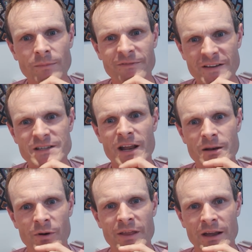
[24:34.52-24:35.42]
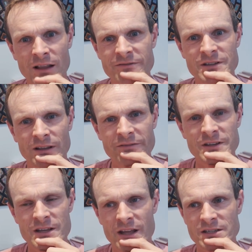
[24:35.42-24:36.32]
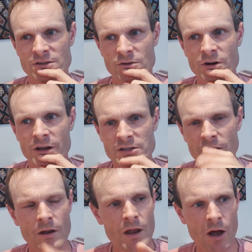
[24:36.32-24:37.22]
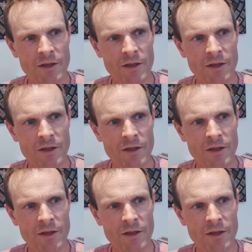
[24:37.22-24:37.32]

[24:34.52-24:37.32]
I'm fascinated by that. I'd love to hear that story, because I